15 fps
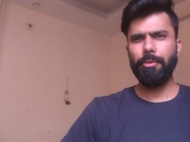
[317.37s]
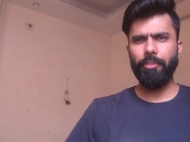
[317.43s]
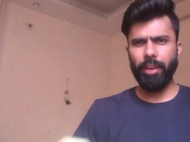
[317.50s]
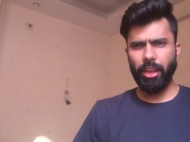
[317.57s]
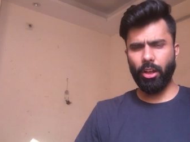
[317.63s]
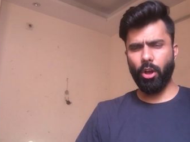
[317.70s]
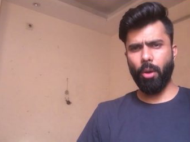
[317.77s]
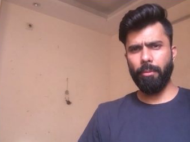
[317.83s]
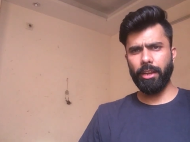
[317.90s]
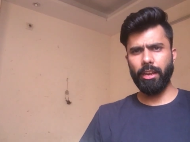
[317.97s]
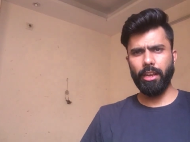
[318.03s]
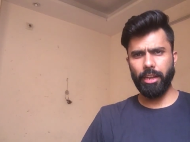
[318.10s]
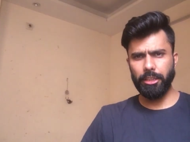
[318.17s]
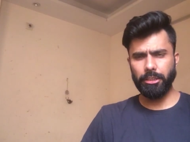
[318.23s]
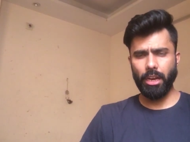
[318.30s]
will be very common
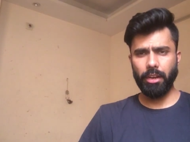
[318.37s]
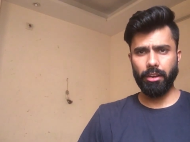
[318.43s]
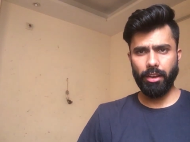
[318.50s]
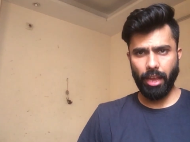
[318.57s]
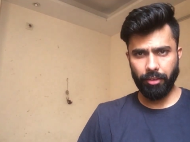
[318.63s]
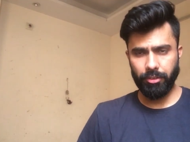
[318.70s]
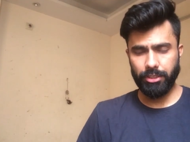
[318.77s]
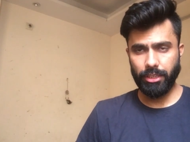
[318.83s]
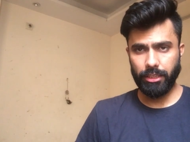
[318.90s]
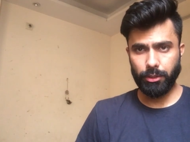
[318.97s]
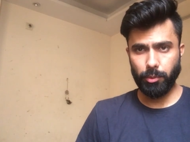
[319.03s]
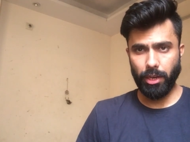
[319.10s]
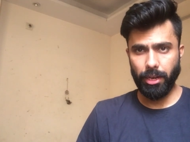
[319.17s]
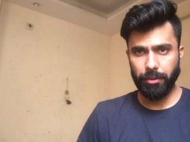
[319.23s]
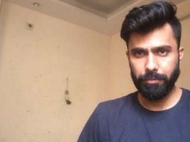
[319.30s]
in English language
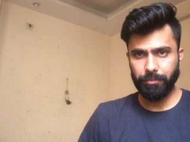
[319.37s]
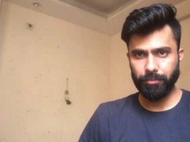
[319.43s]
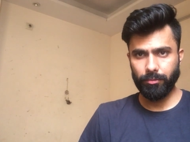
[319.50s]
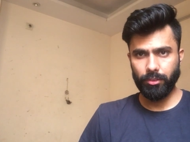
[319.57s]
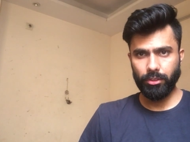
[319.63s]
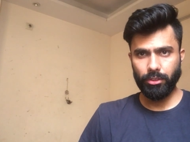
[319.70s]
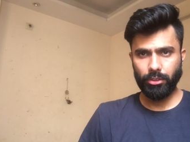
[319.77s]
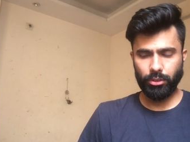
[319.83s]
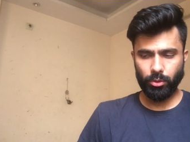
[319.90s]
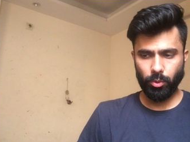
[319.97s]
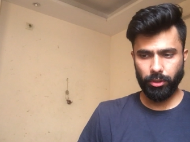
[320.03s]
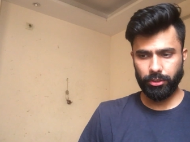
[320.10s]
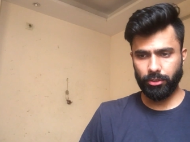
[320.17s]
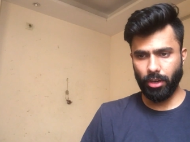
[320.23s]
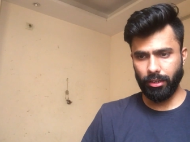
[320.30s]
as well.
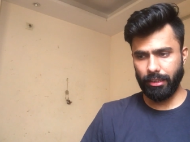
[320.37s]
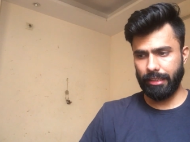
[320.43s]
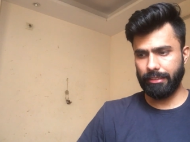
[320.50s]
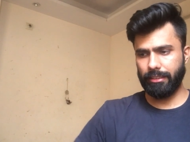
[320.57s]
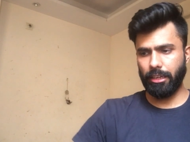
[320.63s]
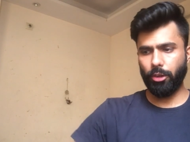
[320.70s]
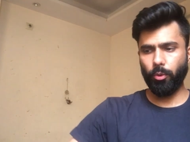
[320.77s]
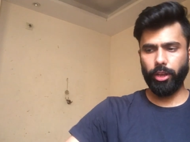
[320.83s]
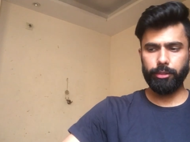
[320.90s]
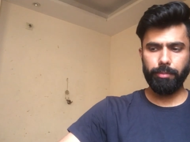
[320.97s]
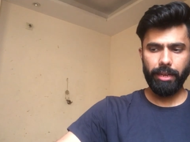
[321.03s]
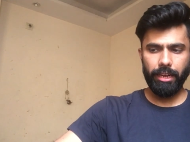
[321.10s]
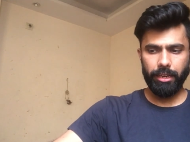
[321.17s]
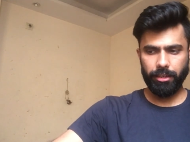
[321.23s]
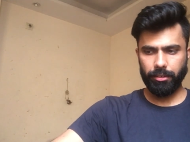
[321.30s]
So it's not necessary to
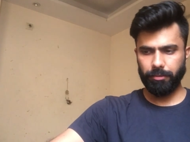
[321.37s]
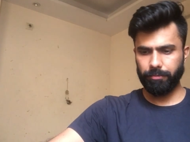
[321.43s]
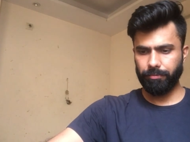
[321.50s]
explain it.